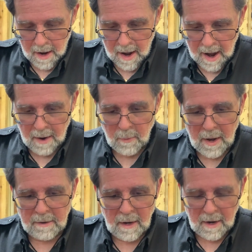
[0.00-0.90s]
I
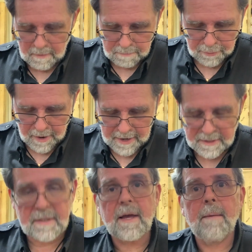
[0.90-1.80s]
went and
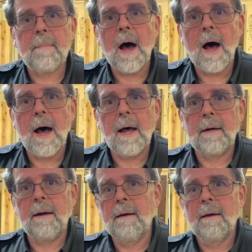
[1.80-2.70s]
priced them
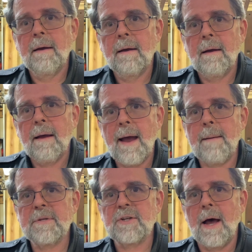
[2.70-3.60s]
on
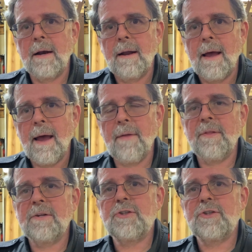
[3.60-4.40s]
Amazon, and the